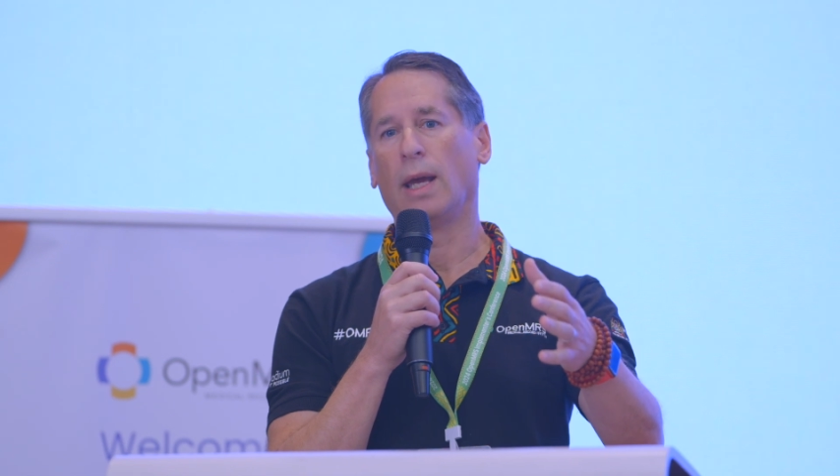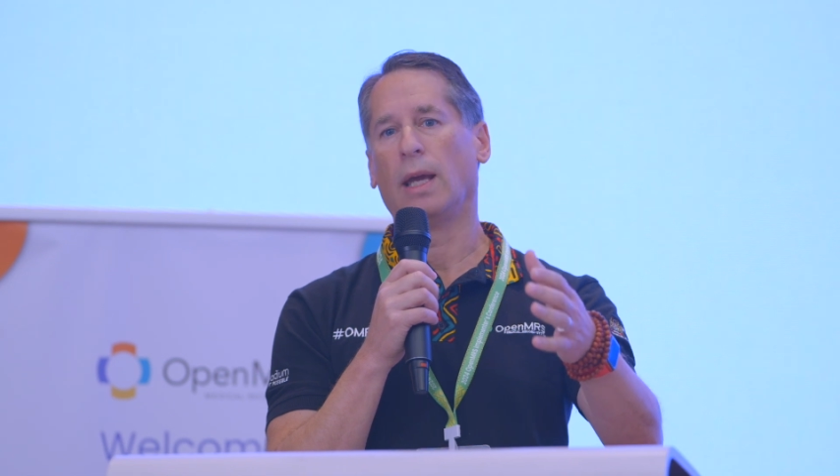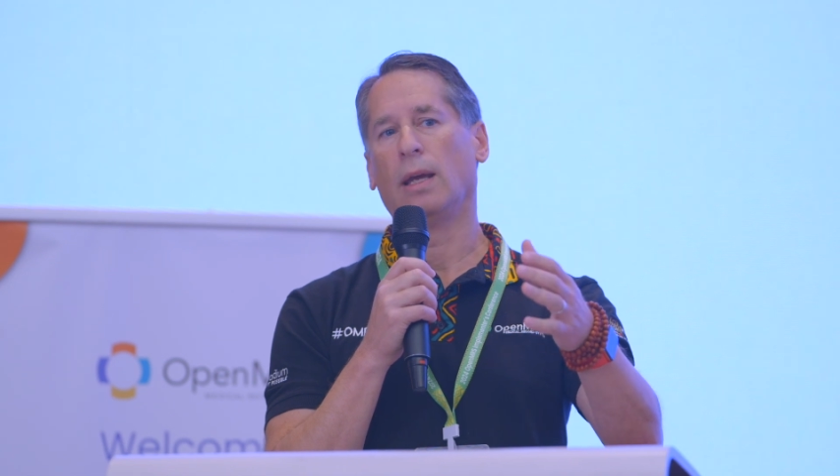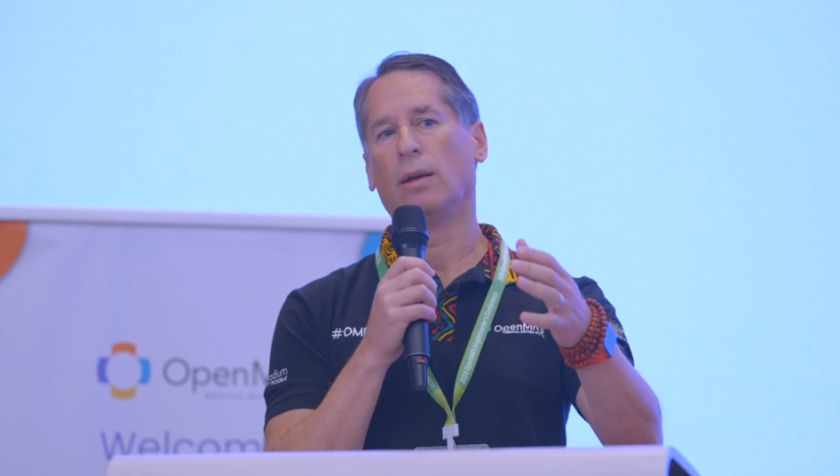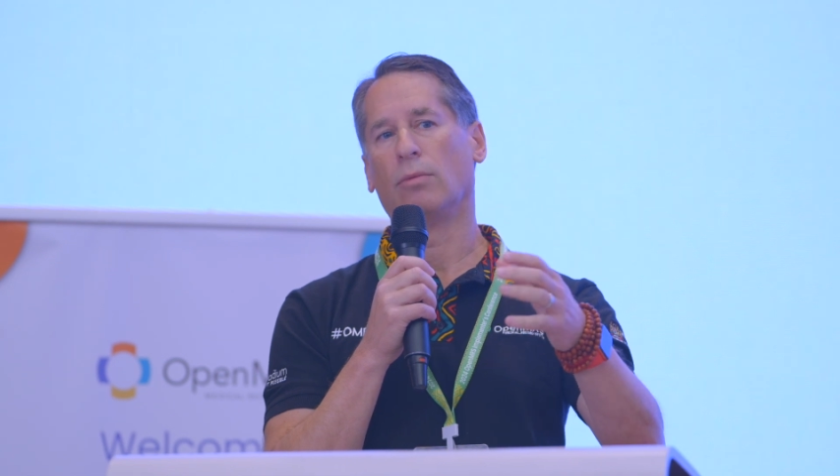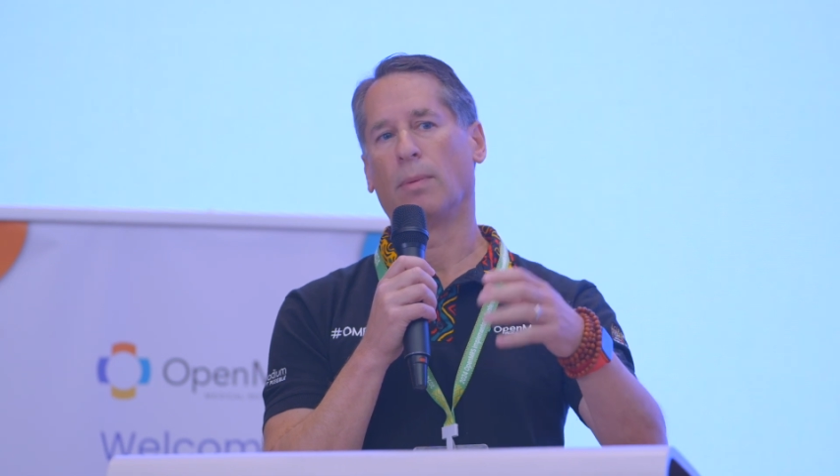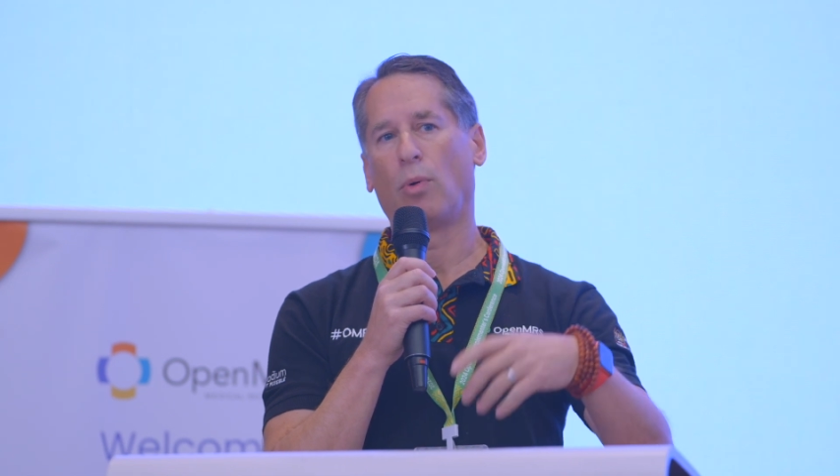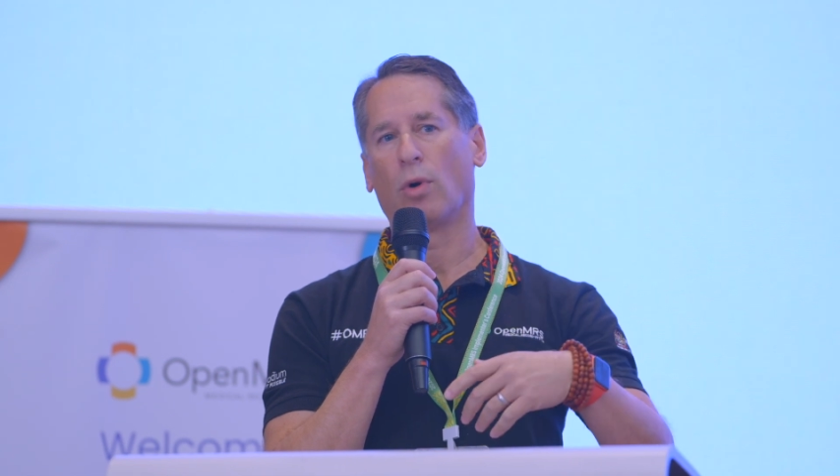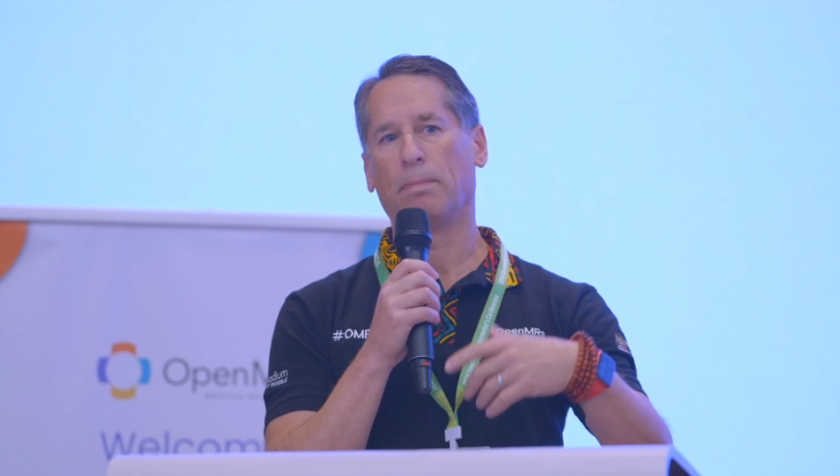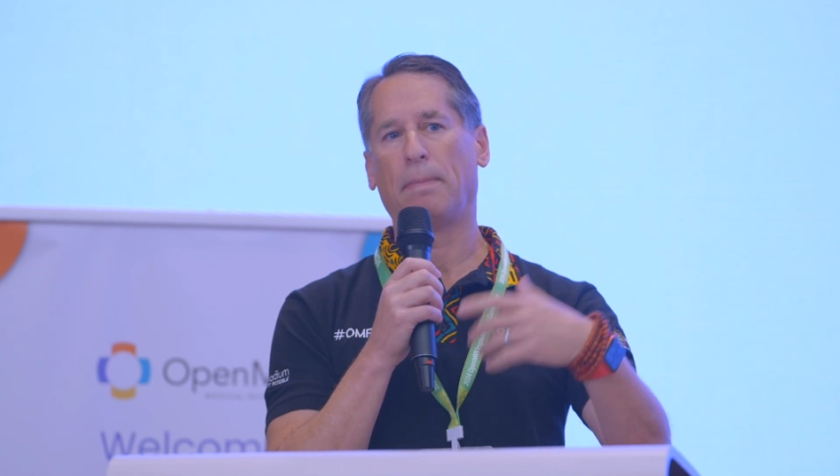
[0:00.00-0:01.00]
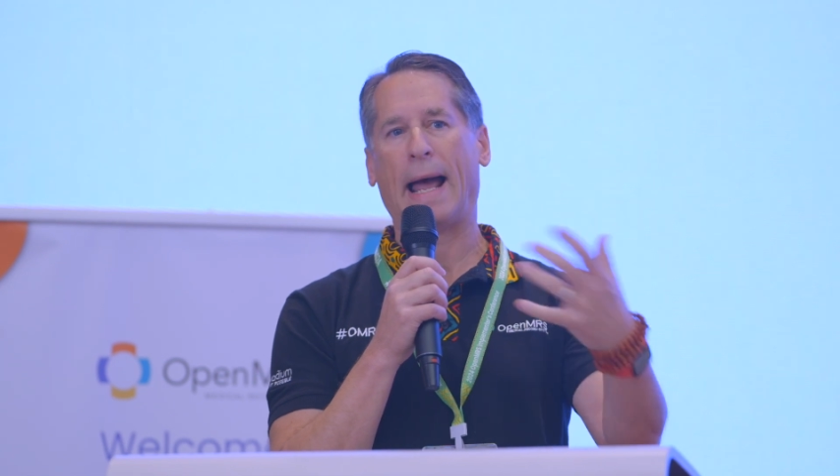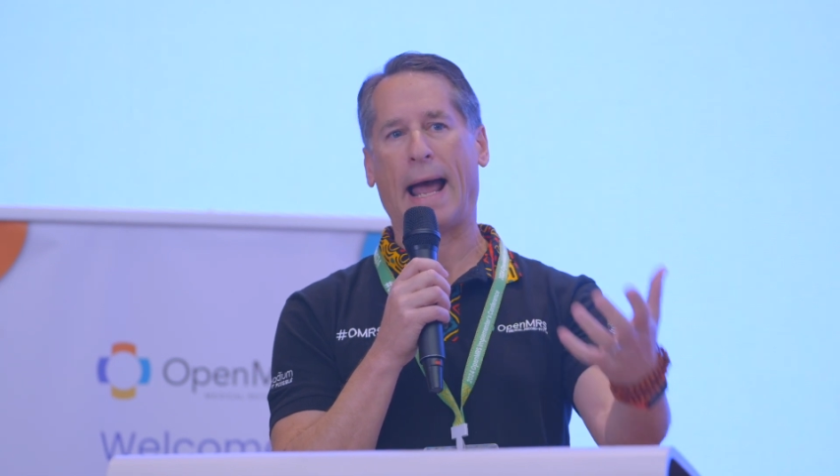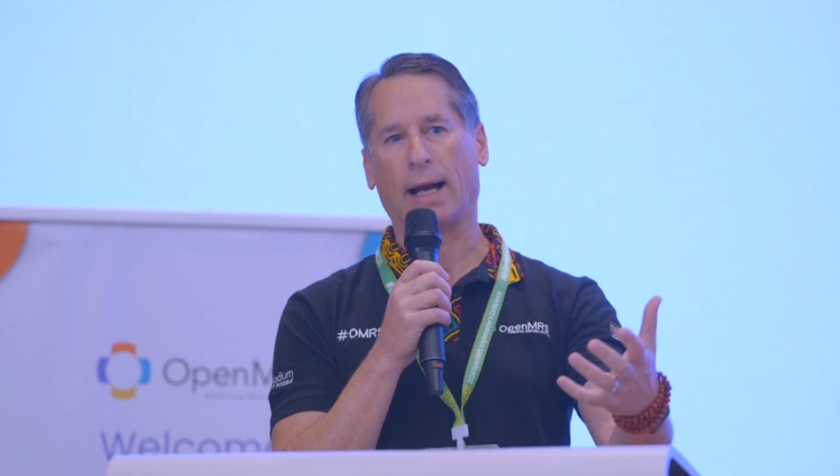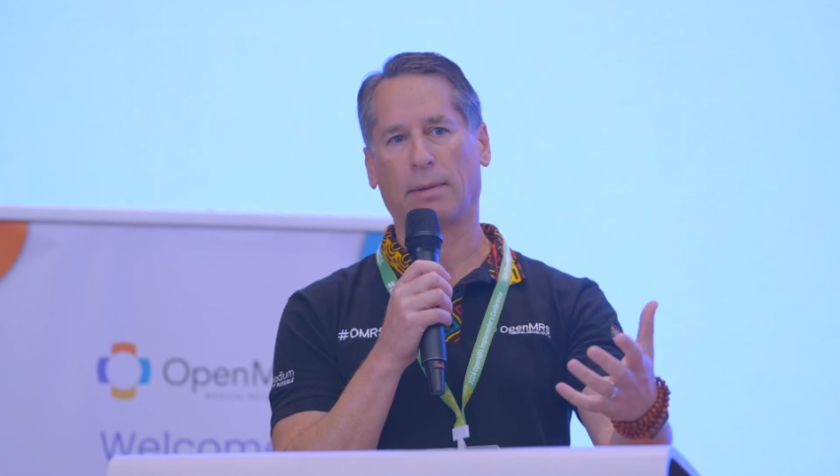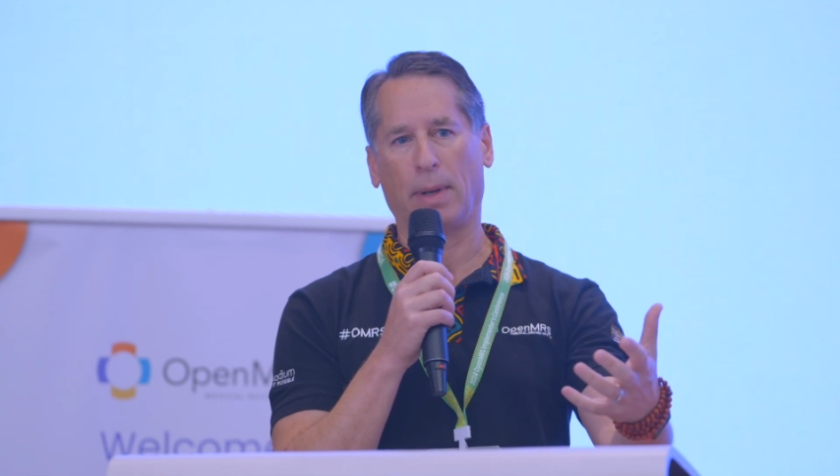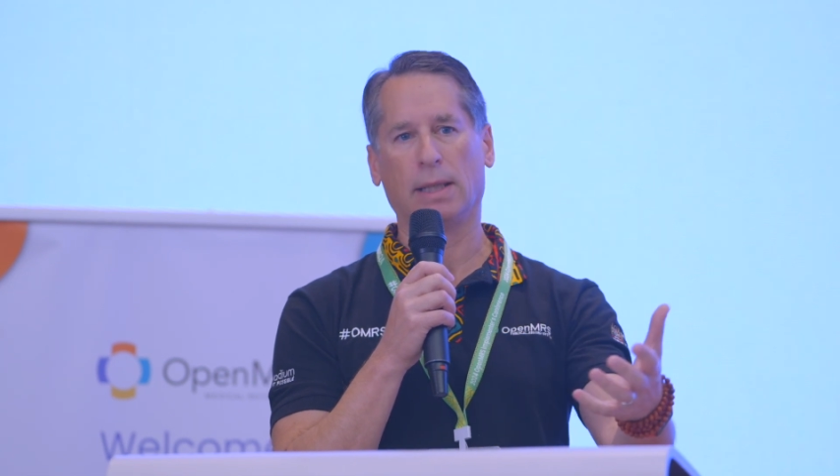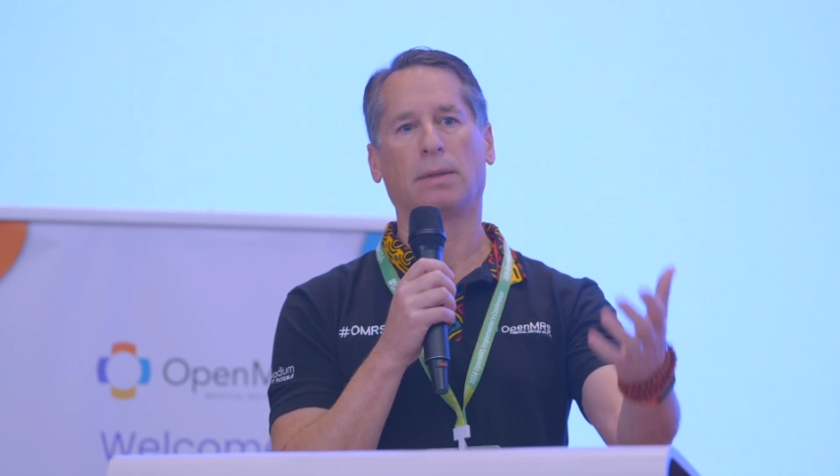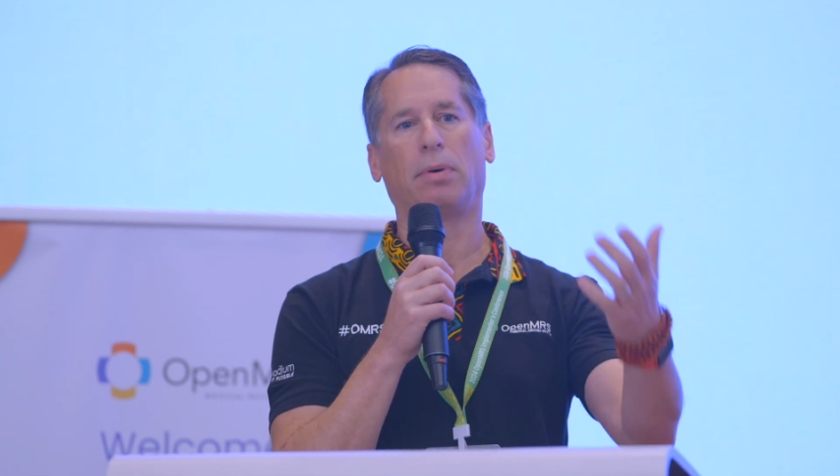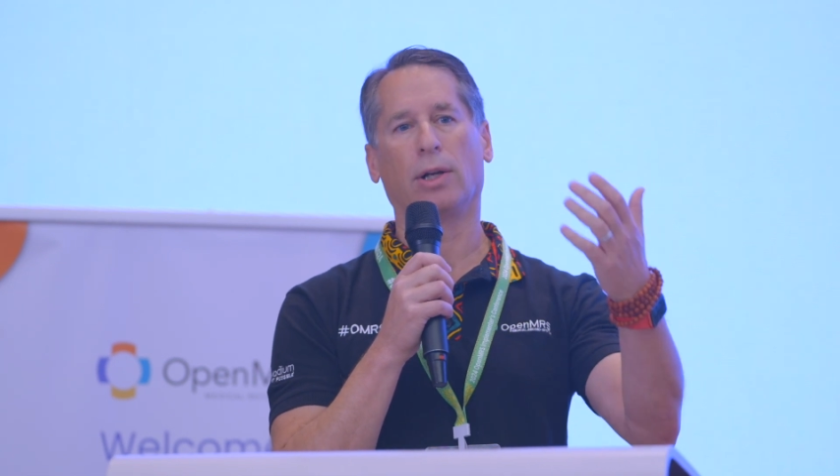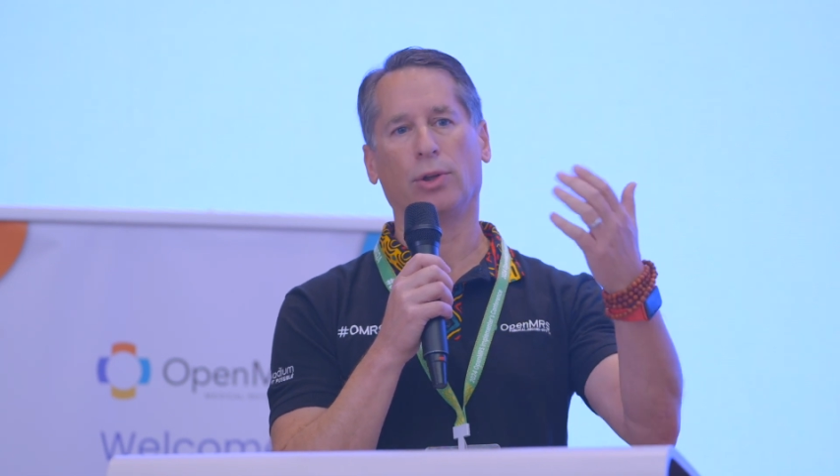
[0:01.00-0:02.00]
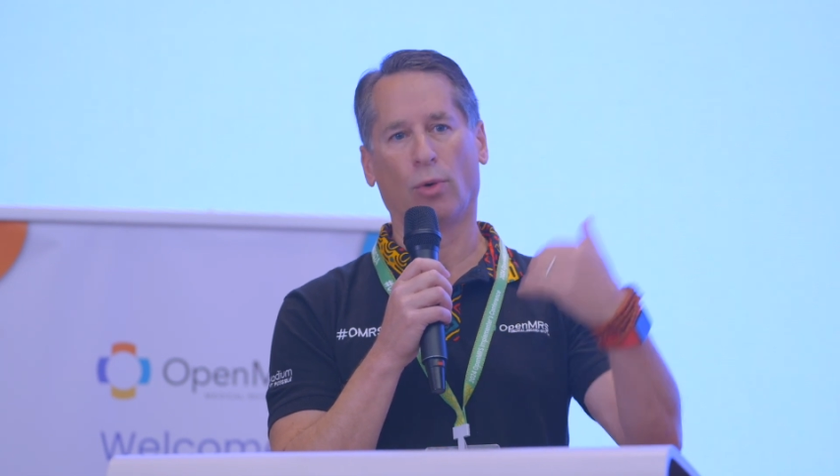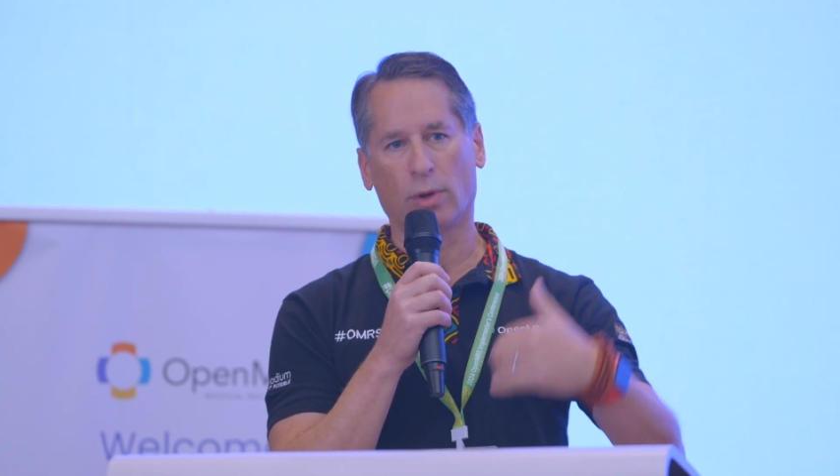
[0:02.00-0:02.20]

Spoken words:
a report back based upon